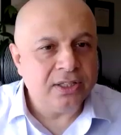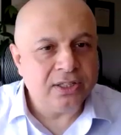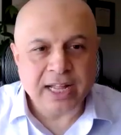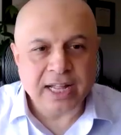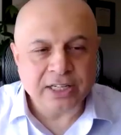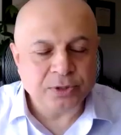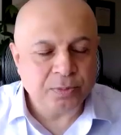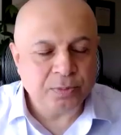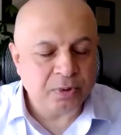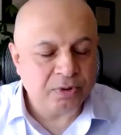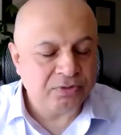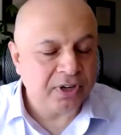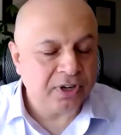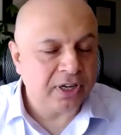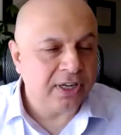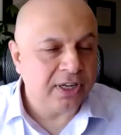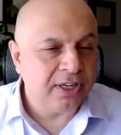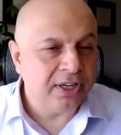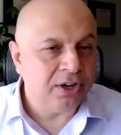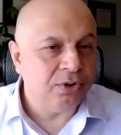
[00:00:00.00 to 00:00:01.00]
That's
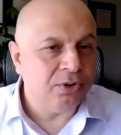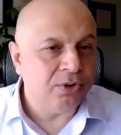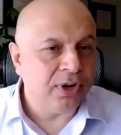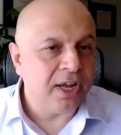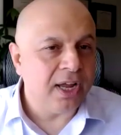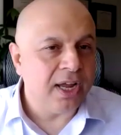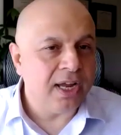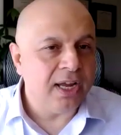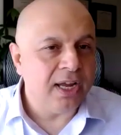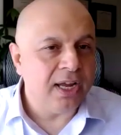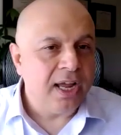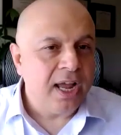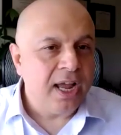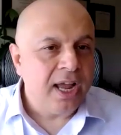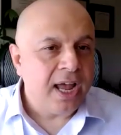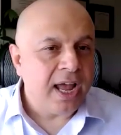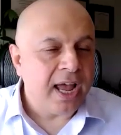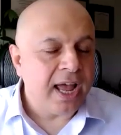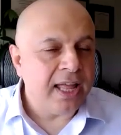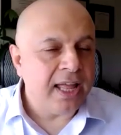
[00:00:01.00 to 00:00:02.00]
perfectly okay.
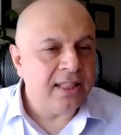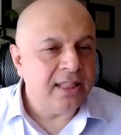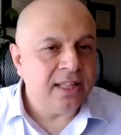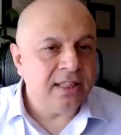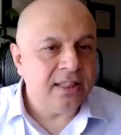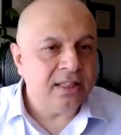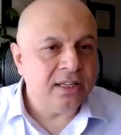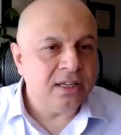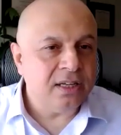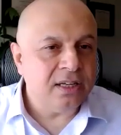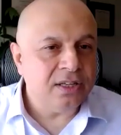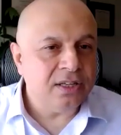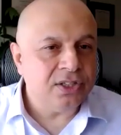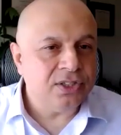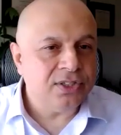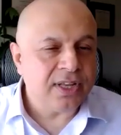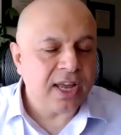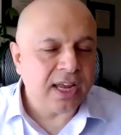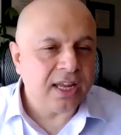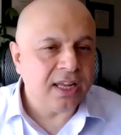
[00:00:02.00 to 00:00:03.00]
And then the
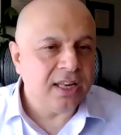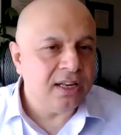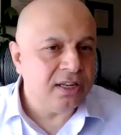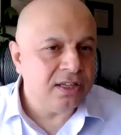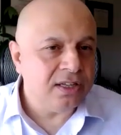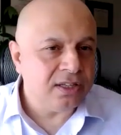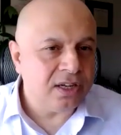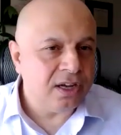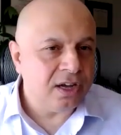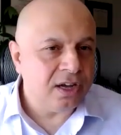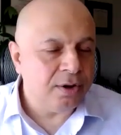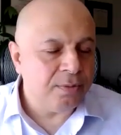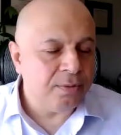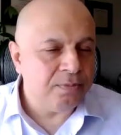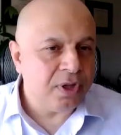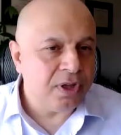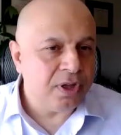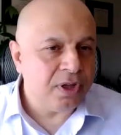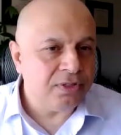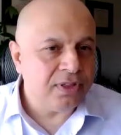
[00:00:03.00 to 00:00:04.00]
second
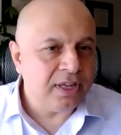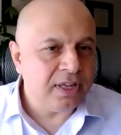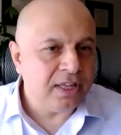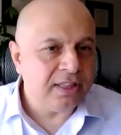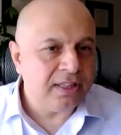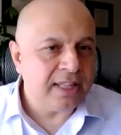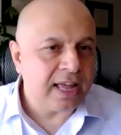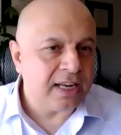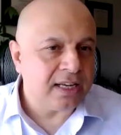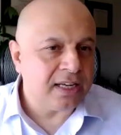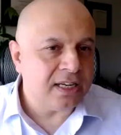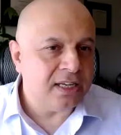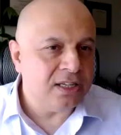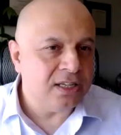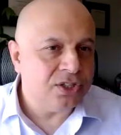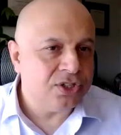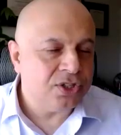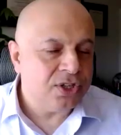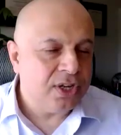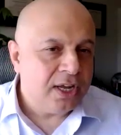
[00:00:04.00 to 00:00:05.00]
thing that
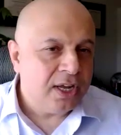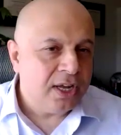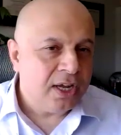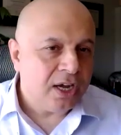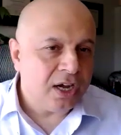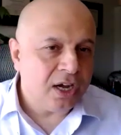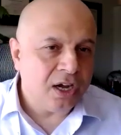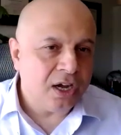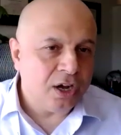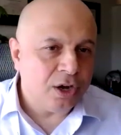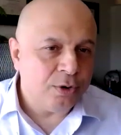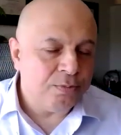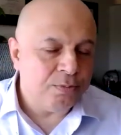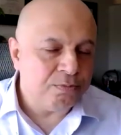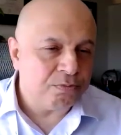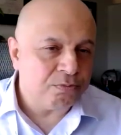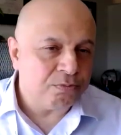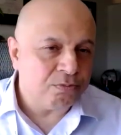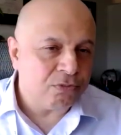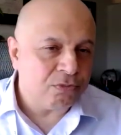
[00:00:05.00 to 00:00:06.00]
is
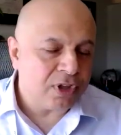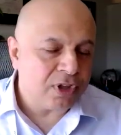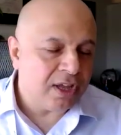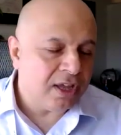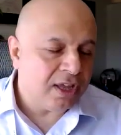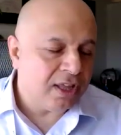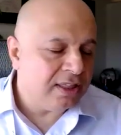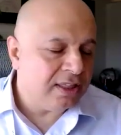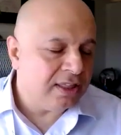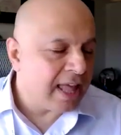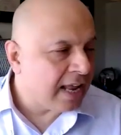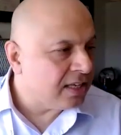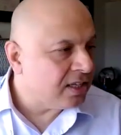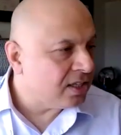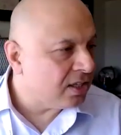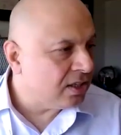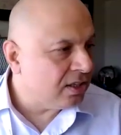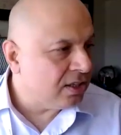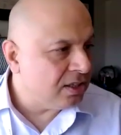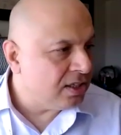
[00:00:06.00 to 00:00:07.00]

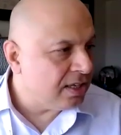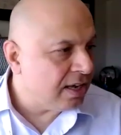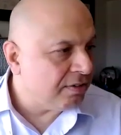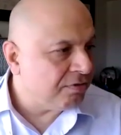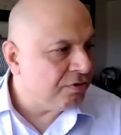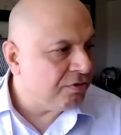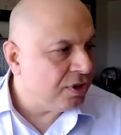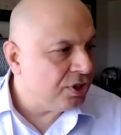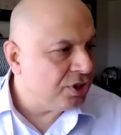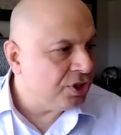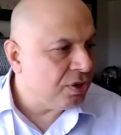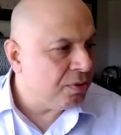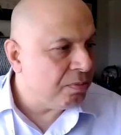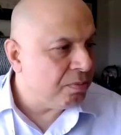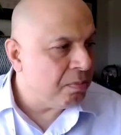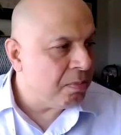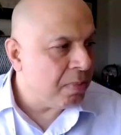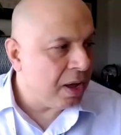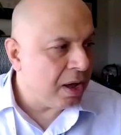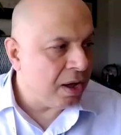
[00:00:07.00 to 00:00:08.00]
that the
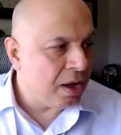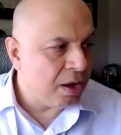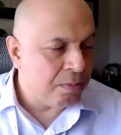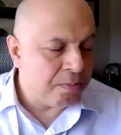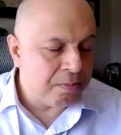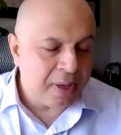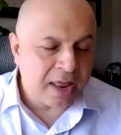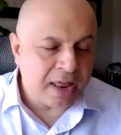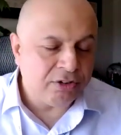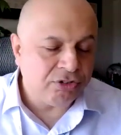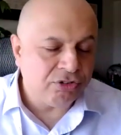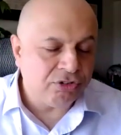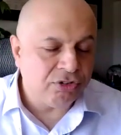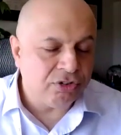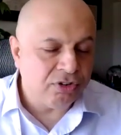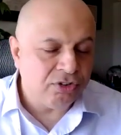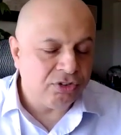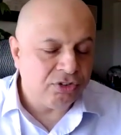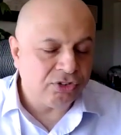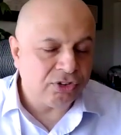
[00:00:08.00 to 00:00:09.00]
definition
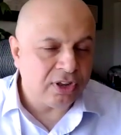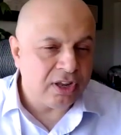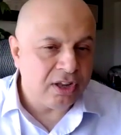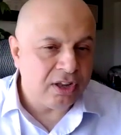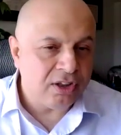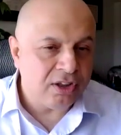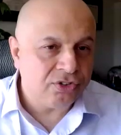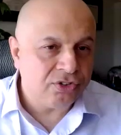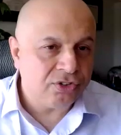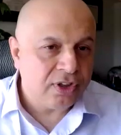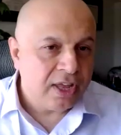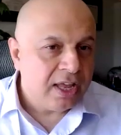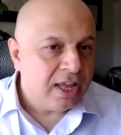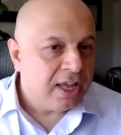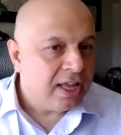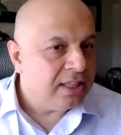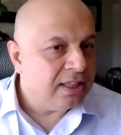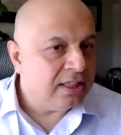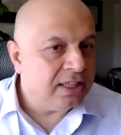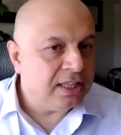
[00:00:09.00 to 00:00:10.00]
mentions is
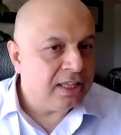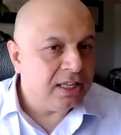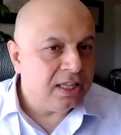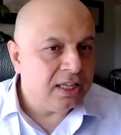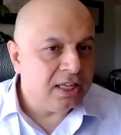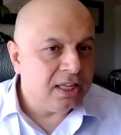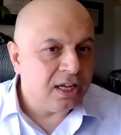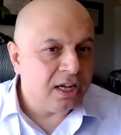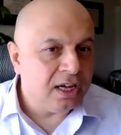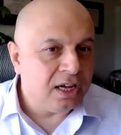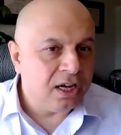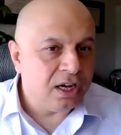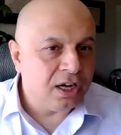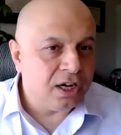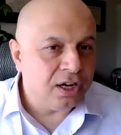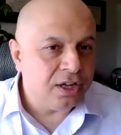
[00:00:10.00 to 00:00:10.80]
the